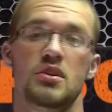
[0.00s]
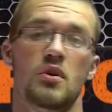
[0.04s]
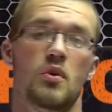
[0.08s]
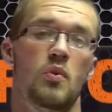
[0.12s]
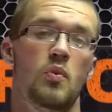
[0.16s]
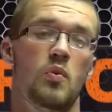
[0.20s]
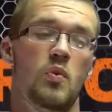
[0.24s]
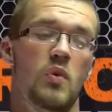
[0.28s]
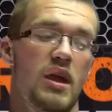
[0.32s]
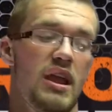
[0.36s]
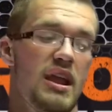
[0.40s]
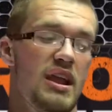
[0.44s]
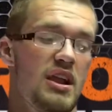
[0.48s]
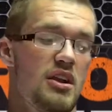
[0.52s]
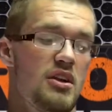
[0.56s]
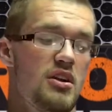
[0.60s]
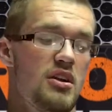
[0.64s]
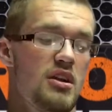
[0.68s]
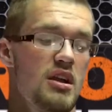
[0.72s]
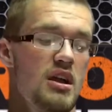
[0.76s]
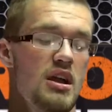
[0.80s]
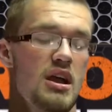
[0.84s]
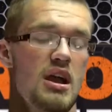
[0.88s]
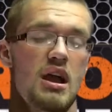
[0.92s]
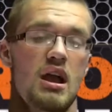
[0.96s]

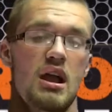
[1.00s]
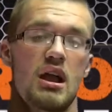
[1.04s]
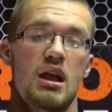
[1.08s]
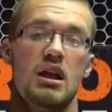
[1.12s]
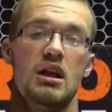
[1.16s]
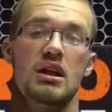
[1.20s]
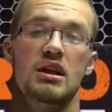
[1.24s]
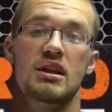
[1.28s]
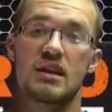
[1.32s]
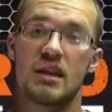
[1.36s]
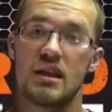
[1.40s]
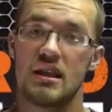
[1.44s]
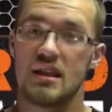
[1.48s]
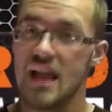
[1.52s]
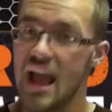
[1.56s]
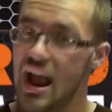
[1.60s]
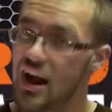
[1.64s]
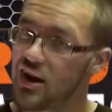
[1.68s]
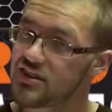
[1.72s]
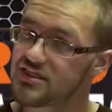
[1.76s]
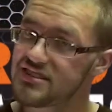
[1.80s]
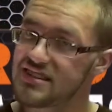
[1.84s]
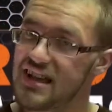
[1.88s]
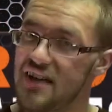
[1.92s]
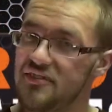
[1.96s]
where
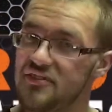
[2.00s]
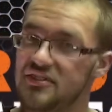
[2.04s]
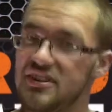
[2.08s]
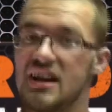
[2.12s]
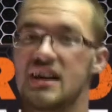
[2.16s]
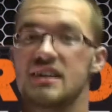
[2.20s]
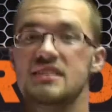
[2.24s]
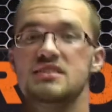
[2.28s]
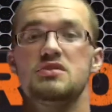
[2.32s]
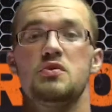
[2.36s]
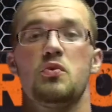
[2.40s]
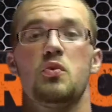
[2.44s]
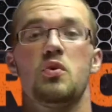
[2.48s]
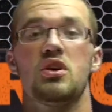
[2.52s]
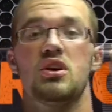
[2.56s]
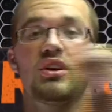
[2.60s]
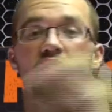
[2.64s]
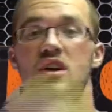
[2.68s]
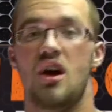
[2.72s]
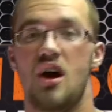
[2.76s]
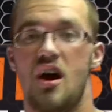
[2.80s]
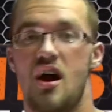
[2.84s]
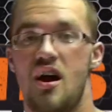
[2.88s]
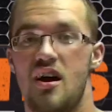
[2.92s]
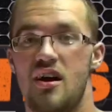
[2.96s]
airsoft guns were
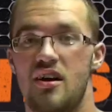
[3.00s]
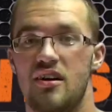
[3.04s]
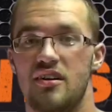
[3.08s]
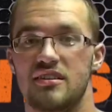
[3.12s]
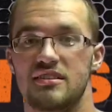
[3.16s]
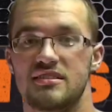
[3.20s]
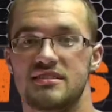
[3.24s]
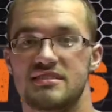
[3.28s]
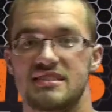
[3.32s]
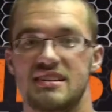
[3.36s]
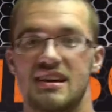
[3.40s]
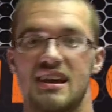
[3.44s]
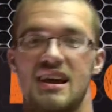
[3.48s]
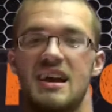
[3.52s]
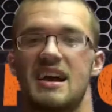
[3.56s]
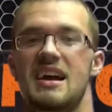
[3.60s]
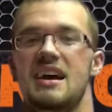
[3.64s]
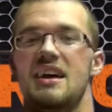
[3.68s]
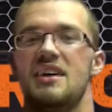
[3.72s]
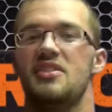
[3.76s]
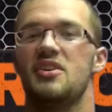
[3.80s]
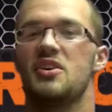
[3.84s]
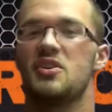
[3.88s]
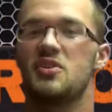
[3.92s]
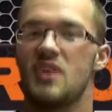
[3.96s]
cars,
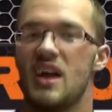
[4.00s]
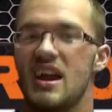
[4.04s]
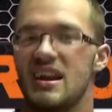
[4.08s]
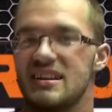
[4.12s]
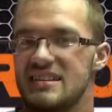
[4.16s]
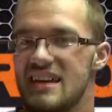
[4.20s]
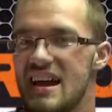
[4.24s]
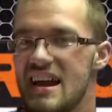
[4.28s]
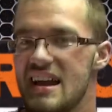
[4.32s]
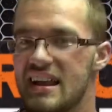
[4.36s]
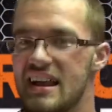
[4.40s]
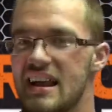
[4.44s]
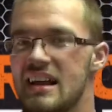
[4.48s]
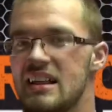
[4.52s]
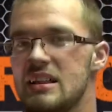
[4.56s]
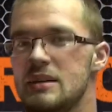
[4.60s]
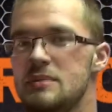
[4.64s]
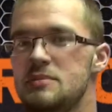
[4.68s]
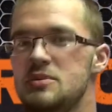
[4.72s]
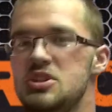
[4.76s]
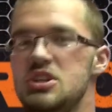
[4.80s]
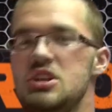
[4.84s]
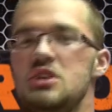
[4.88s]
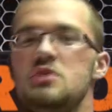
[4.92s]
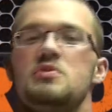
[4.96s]
the Krytac
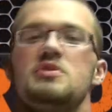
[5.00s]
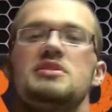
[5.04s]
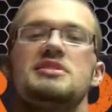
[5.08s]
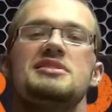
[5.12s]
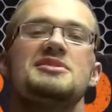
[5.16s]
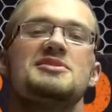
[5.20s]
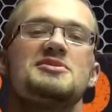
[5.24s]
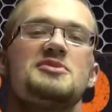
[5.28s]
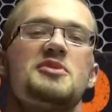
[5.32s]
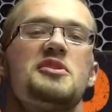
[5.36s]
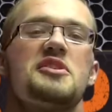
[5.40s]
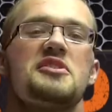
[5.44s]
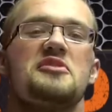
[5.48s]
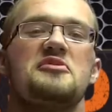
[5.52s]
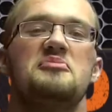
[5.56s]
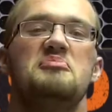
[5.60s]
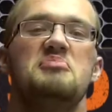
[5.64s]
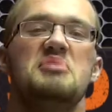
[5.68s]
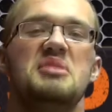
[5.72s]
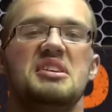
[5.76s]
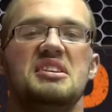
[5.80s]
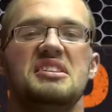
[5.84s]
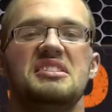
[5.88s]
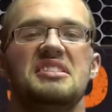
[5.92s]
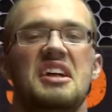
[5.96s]
LMG would sort of
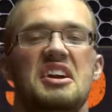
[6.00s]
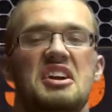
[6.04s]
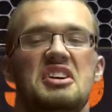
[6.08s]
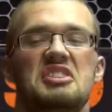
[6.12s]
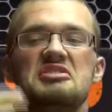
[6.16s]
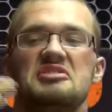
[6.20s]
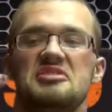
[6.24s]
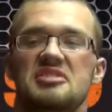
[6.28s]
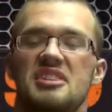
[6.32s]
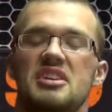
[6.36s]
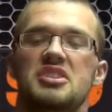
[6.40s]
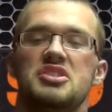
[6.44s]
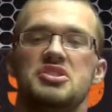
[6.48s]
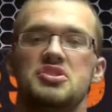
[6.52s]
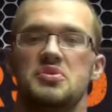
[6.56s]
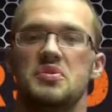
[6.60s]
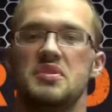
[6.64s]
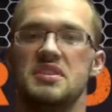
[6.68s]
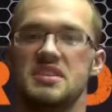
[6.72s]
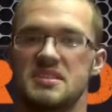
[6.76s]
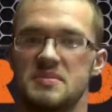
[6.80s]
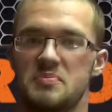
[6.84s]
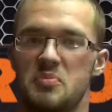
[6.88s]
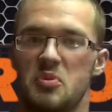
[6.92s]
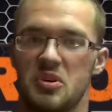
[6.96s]
be like a
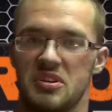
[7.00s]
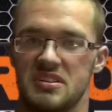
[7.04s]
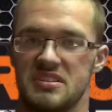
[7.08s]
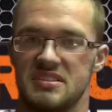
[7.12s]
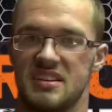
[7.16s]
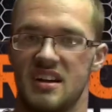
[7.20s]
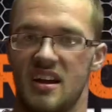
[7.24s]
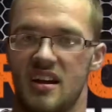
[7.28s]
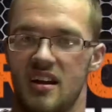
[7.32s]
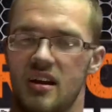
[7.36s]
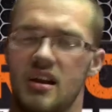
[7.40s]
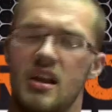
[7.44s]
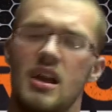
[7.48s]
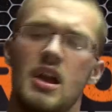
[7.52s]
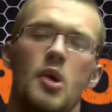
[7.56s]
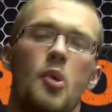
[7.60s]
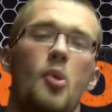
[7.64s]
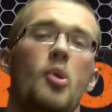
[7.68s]
luxury sports car.